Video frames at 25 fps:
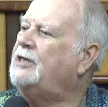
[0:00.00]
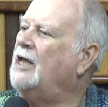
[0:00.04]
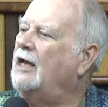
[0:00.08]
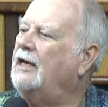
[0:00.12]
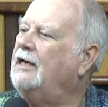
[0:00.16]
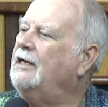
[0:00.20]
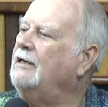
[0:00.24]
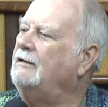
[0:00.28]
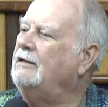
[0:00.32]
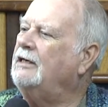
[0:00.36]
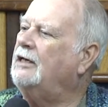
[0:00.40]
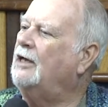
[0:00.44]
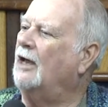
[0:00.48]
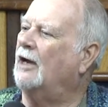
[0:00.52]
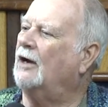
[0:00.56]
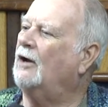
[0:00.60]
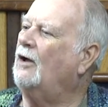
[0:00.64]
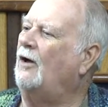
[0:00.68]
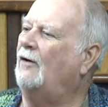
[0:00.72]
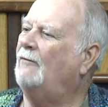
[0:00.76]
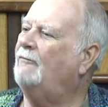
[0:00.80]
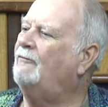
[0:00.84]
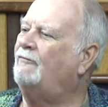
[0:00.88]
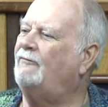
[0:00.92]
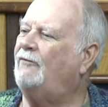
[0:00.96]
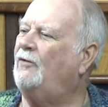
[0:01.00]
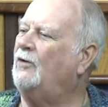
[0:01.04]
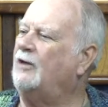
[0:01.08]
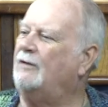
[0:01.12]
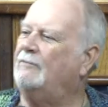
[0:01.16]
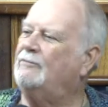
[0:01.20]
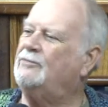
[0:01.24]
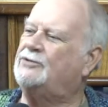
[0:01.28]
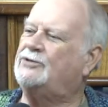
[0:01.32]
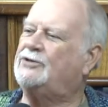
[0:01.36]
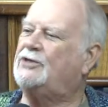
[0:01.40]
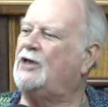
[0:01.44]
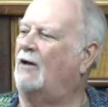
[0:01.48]
Told him three
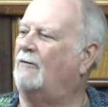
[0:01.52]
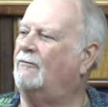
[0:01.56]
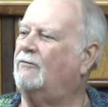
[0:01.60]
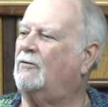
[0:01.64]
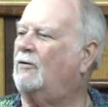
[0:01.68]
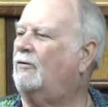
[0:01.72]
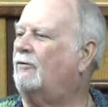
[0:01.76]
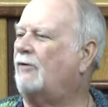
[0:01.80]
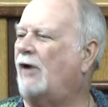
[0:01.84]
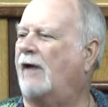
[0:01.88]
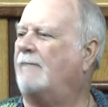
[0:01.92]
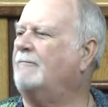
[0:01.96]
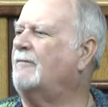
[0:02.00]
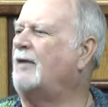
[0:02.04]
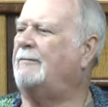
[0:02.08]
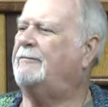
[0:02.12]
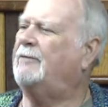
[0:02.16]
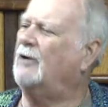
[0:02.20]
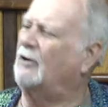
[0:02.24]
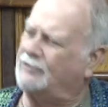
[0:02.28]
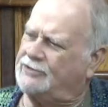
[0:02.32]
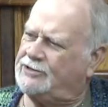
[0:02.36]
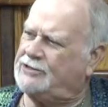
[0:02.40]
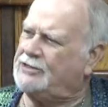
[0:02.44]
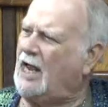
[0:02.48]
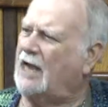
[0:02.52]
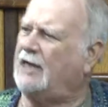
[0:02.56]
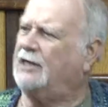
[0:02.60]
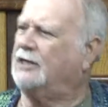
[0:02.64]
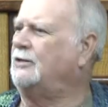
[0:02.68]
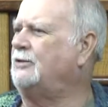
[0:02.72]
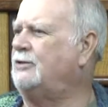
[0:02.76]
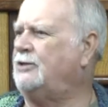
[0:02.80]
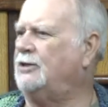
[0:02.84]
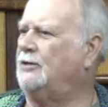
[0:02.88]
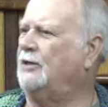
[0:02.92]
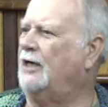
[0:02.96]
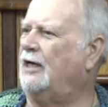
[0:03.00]
times.
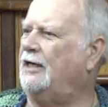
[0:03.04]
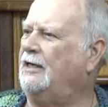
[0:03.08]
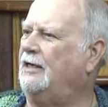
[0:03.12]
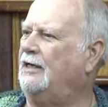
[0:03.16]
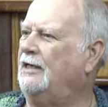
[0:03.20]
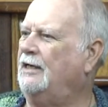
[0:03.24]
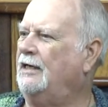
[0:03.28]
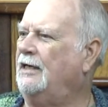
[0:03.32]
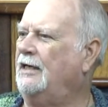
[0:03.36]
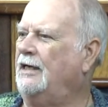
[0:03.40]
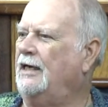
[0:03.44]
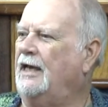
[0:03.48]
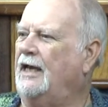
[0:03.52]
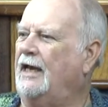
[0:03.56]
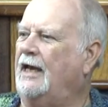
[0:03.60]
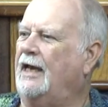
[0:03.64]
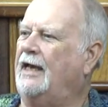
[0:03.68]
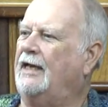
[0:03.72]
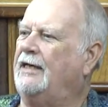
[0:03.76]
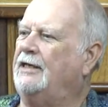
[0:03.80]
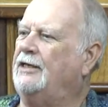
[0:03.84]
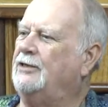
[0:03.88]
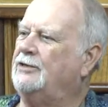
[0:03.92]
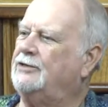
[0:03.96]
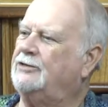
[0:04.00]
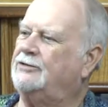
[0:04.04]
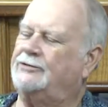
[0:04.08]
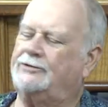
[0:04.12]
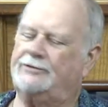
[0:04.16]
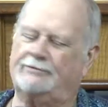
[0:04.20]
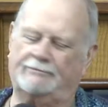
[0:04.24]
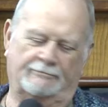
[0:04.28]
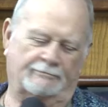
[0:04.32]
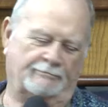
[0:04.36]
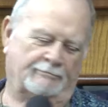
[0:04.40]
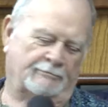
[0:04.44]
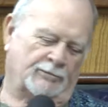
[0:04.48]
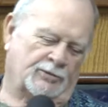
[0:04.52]
Instead, he got all full of
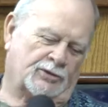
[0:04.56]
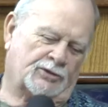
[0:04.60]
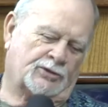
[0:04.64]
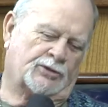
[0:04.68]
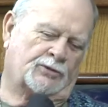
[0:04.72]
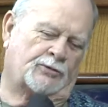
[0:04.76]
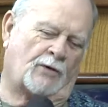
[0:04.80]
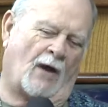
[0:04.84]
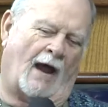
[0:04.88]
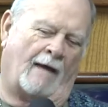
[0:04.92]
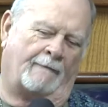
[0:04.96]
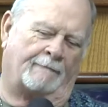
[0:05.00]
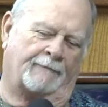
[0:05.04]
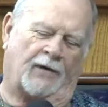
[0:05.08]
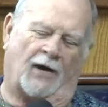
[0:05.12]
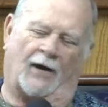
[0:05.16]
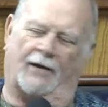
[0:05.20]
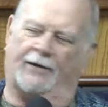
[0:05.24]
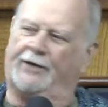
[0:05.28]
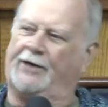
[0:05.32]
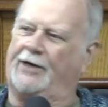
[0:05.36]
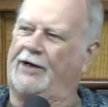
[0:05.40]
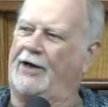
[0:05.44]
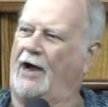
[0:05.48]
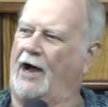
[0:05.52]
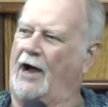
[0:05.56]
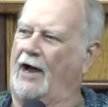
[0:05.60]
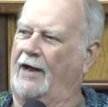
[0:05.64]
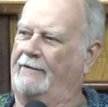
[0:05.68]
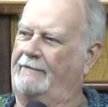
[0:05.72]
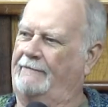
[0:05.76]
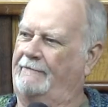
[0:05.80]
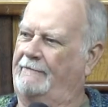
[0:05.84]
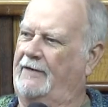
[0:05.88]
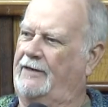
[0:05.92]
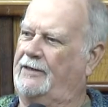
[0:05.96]
himself, climbed up there, says, I can do it.